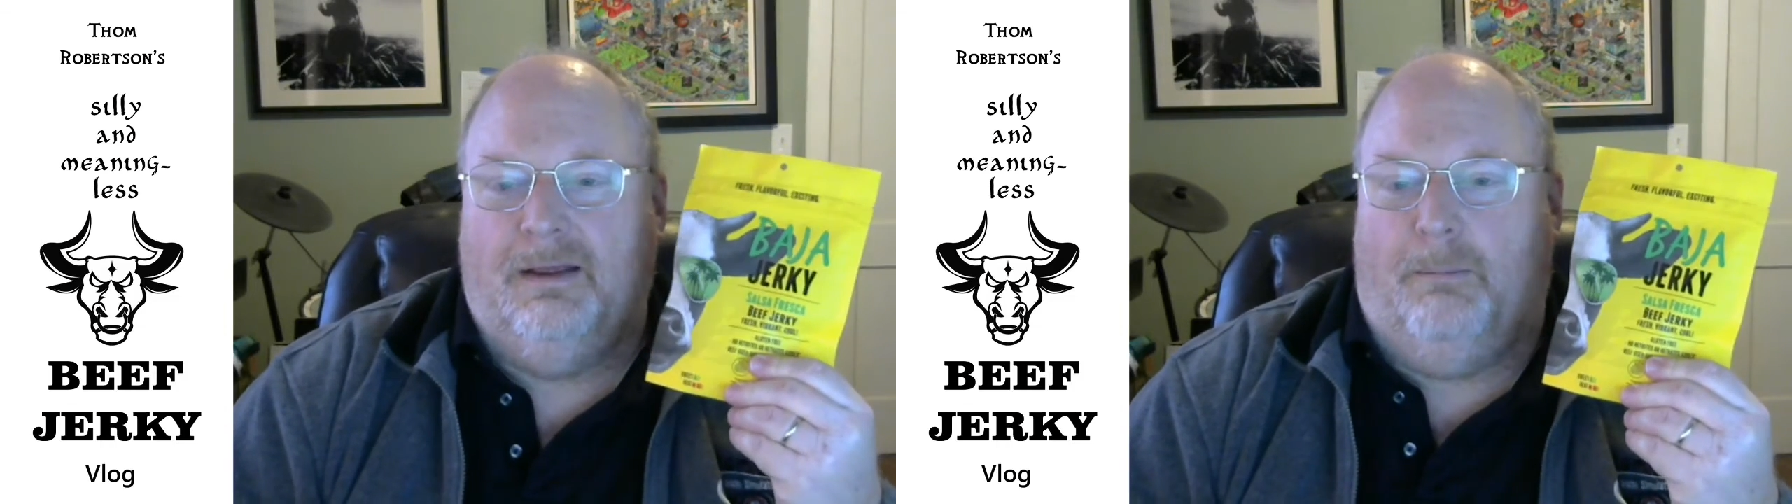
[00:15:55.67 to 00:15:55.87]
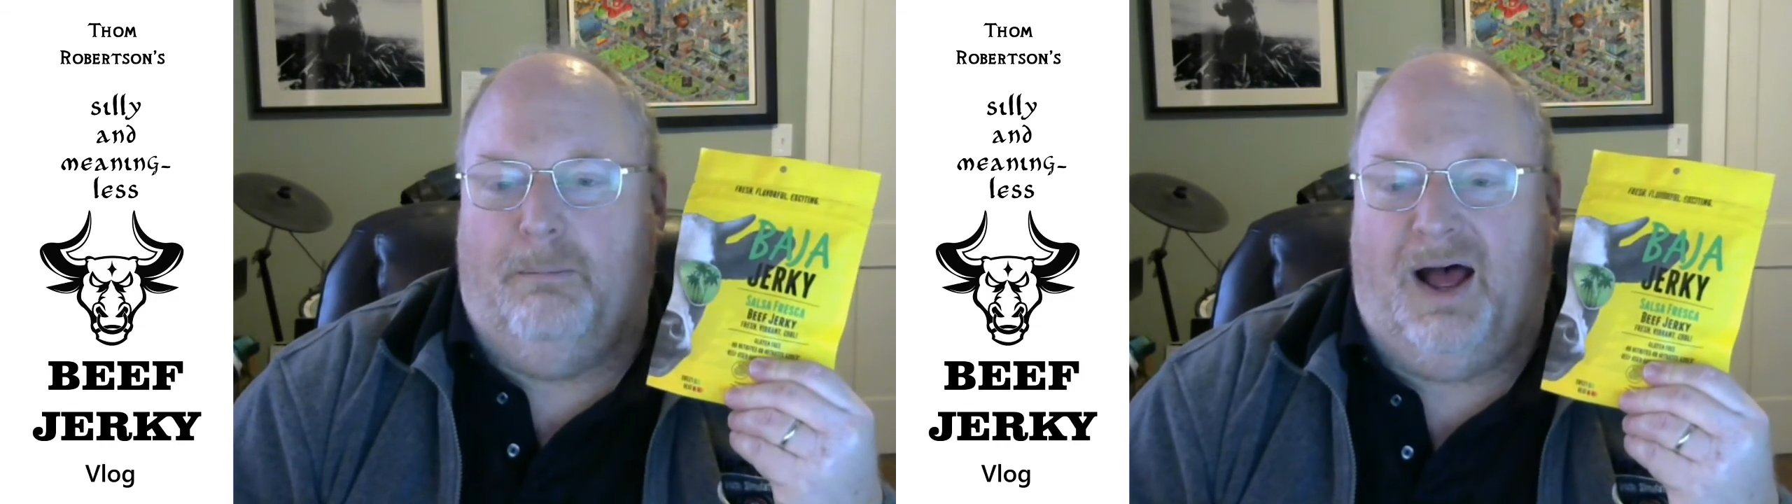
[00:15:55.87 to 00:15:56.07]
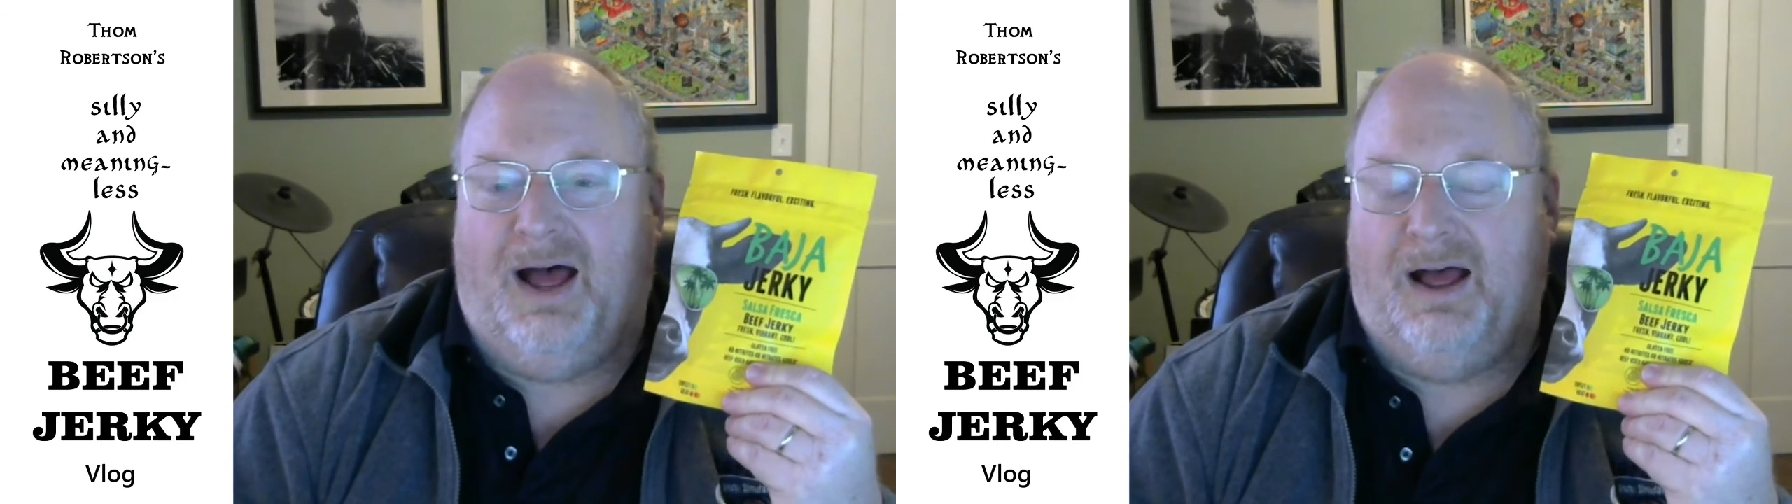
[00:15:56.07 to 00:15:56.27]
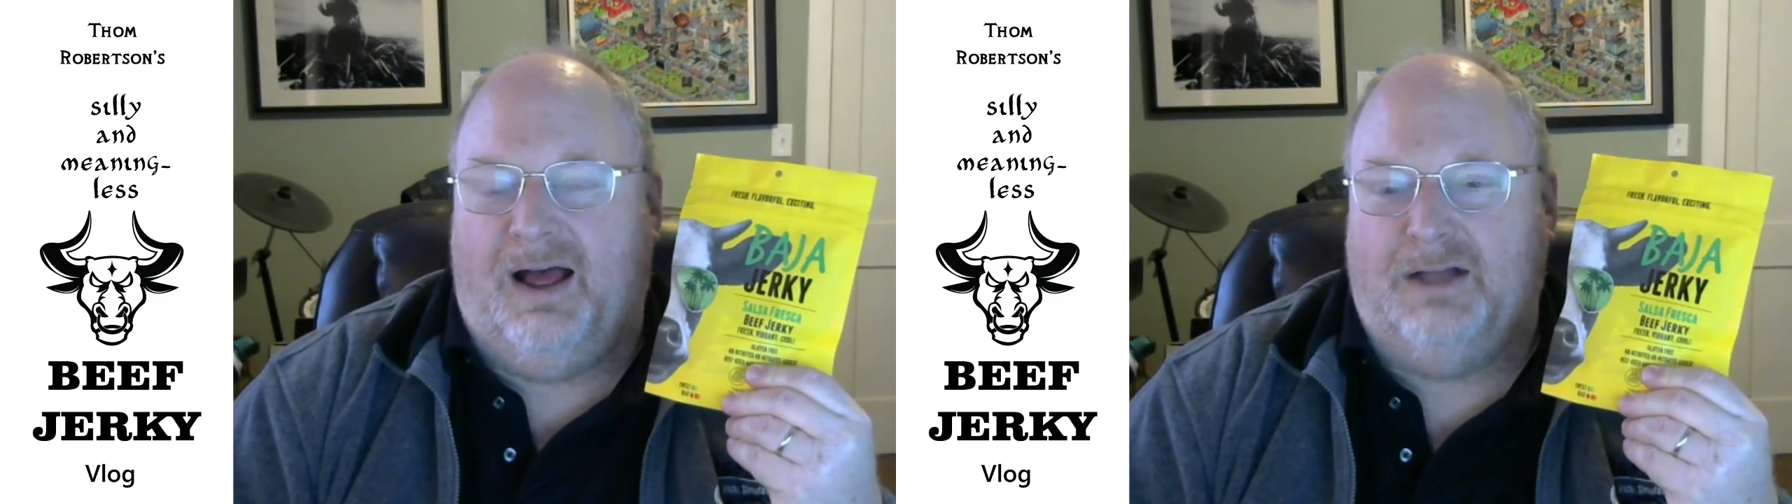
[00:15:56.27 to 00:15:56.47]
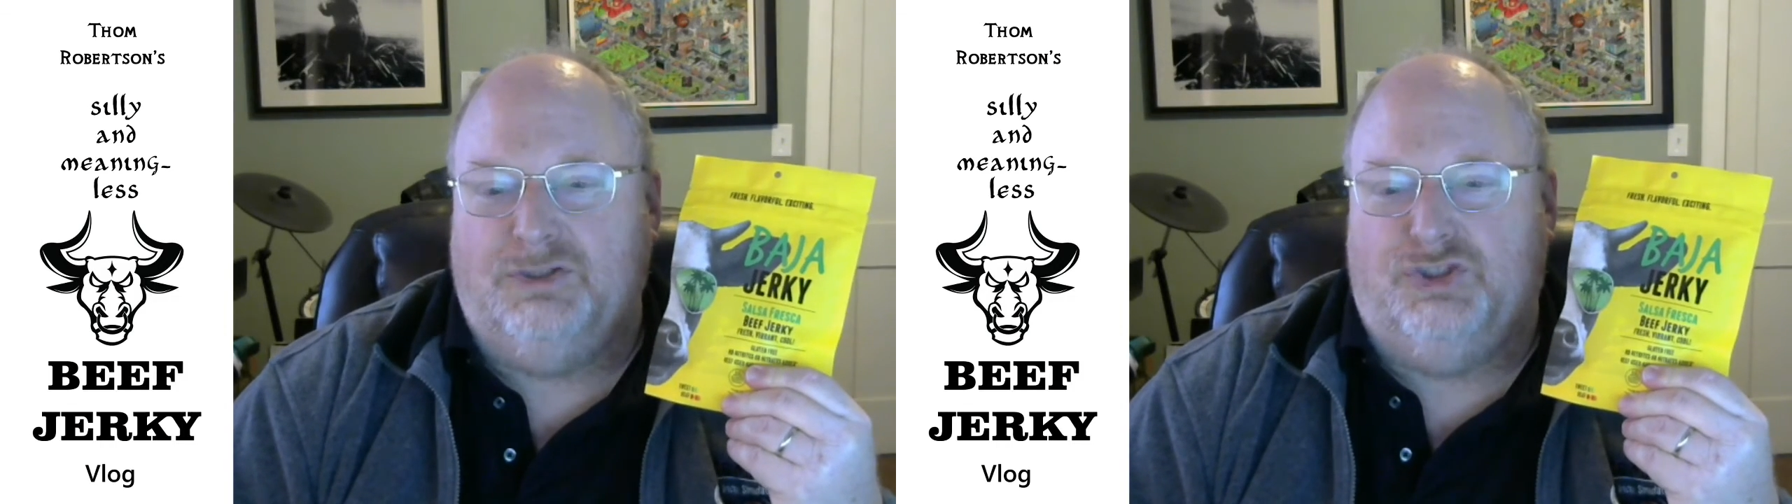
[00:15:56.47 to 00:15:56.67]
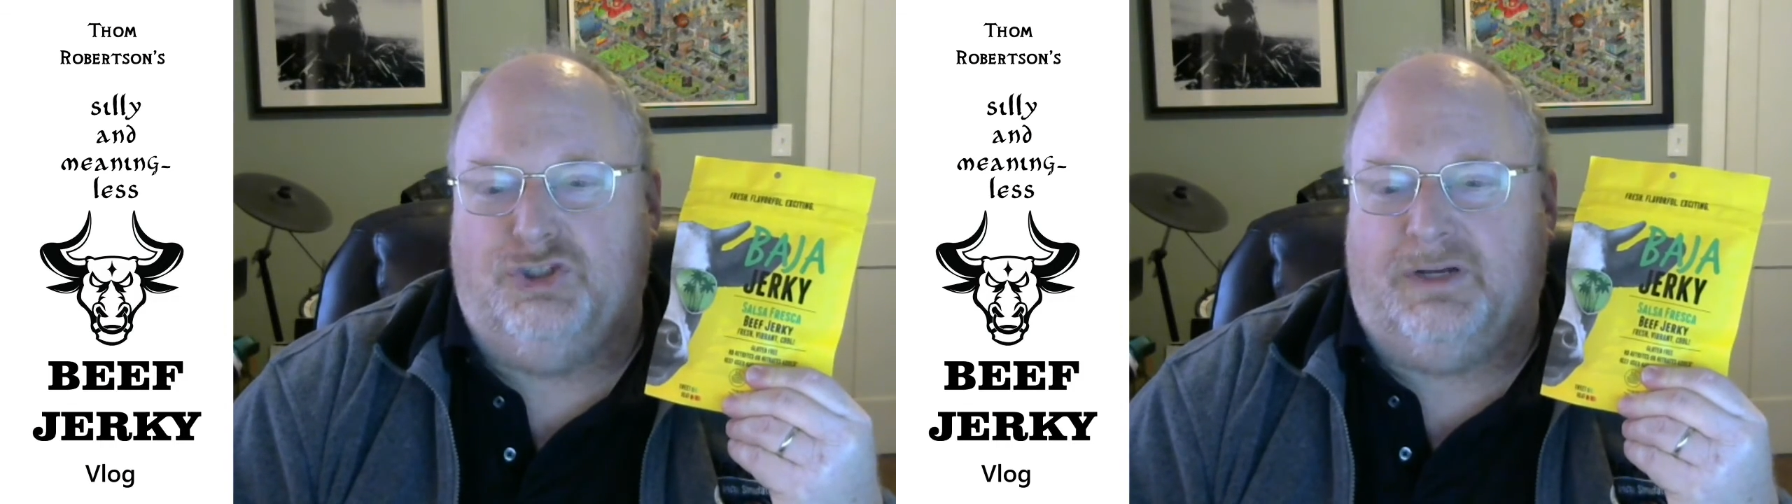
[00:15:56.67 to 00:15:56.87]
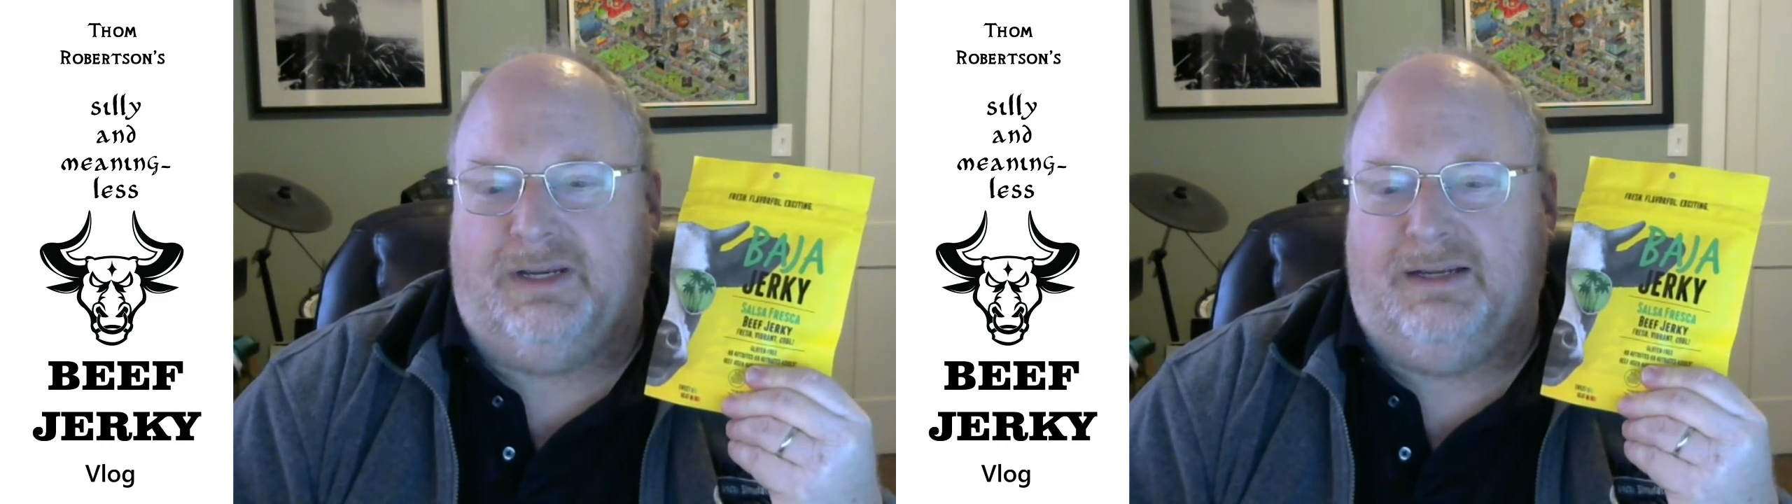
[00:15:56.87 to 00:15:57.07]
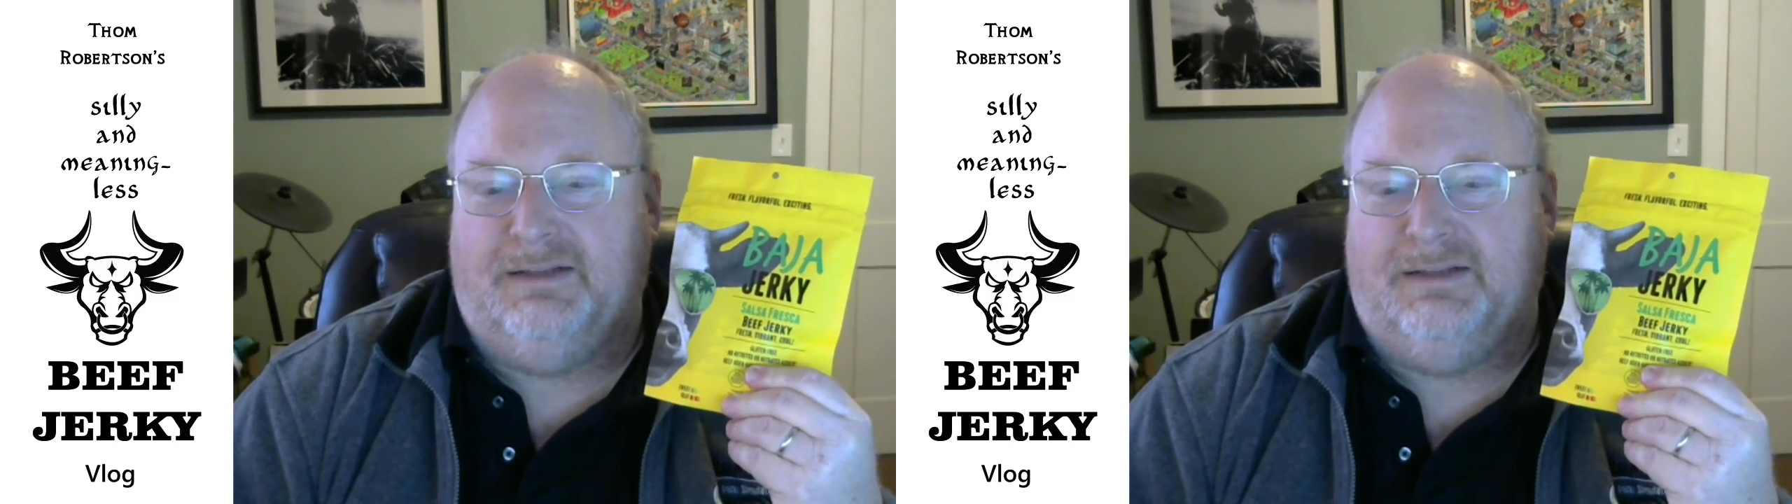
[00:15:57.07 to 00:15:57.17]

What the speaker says: Baja Jerky